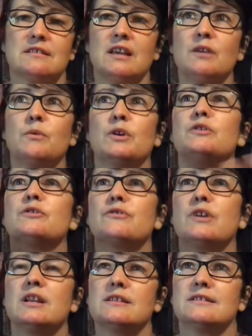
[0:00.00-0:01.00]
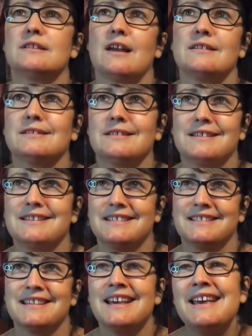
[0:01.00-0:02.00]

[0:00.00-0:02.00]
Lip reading: Think what your greatest asset is